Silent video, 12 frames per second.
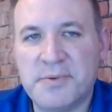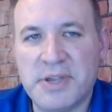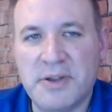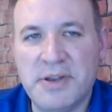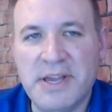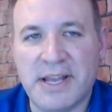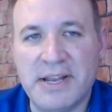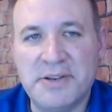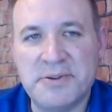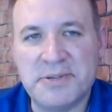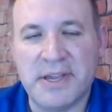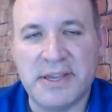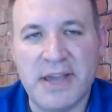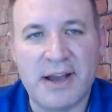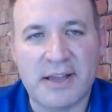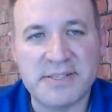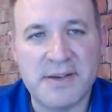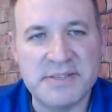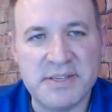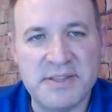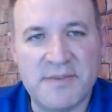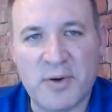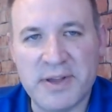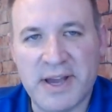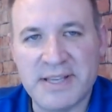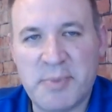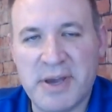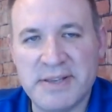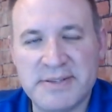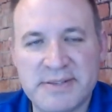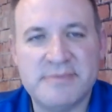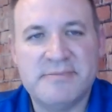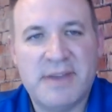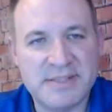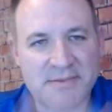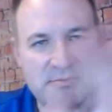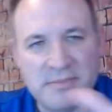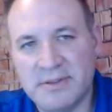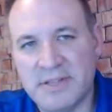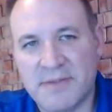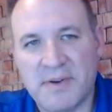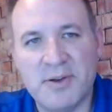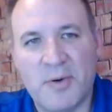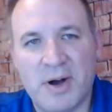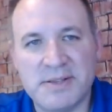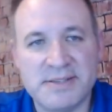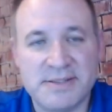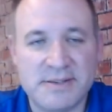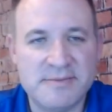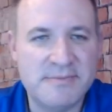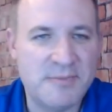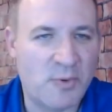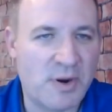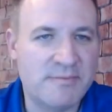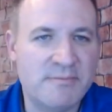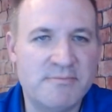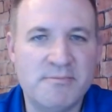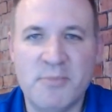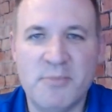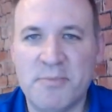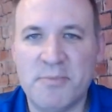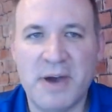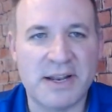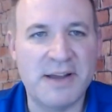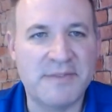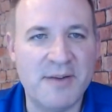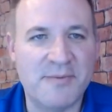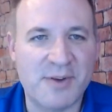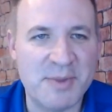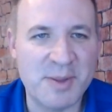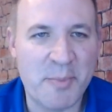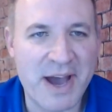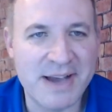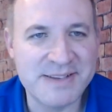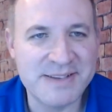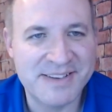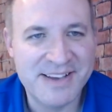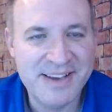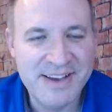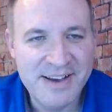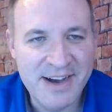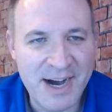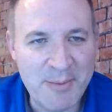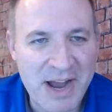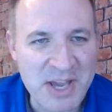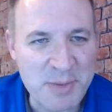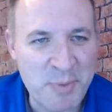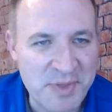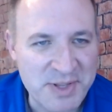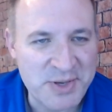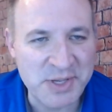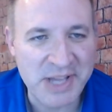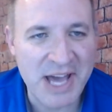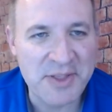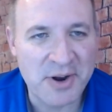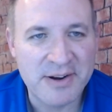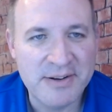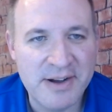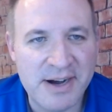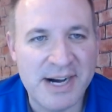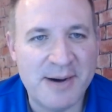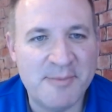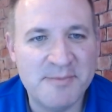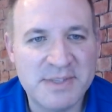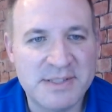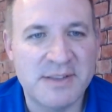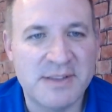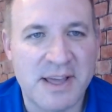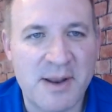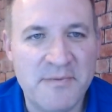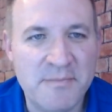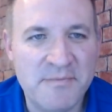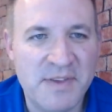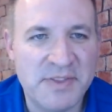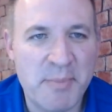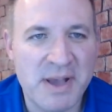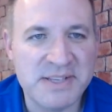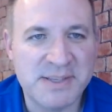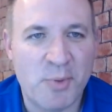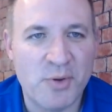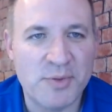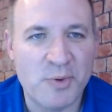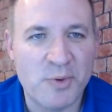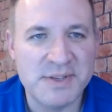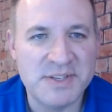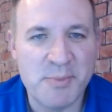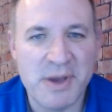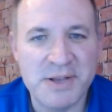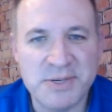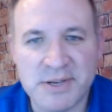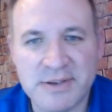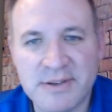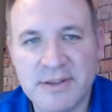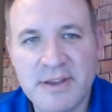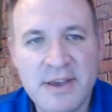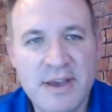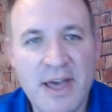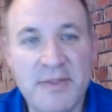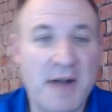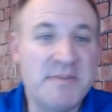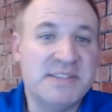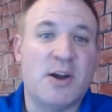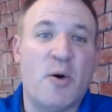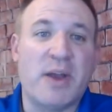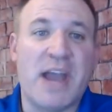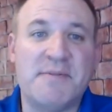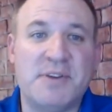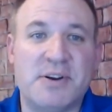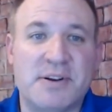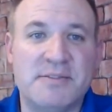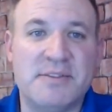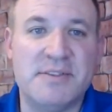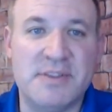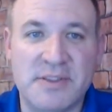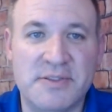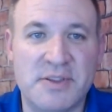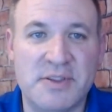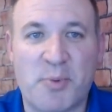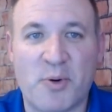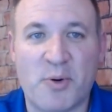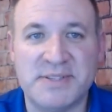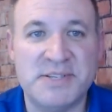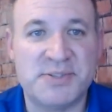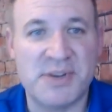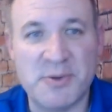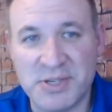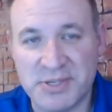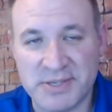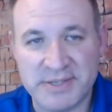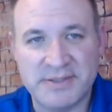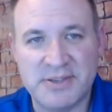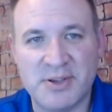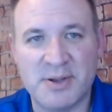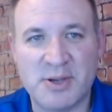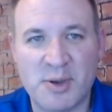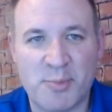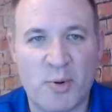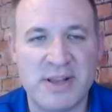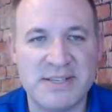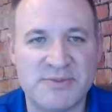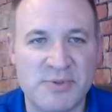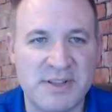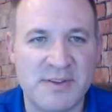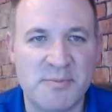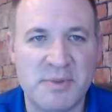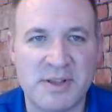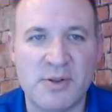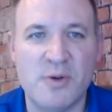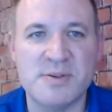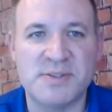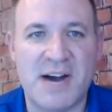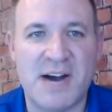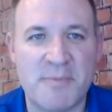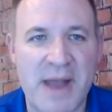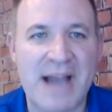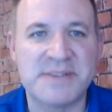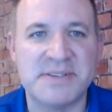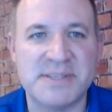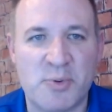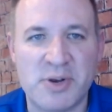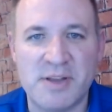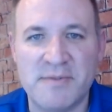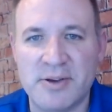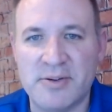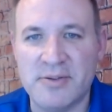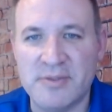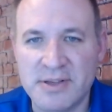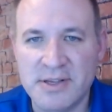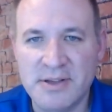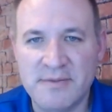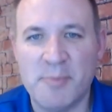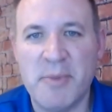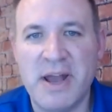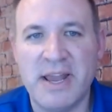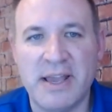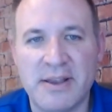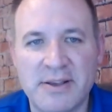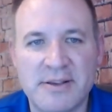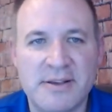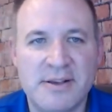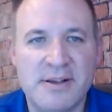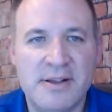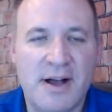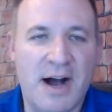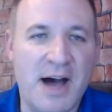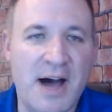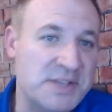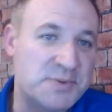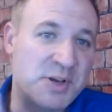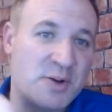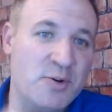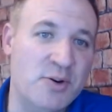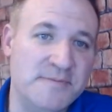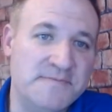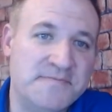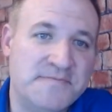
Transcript: really unique and interesting. Yeah, because obviously the 40X space has different nuances where both Mike and I've come from in the past. But how you put the two together to kind of fit the best of both worlds, as you mentioned. And then obviously going after the sports industry, which is, your point, is really been closed off from an access point of view for many. I think it's really cool.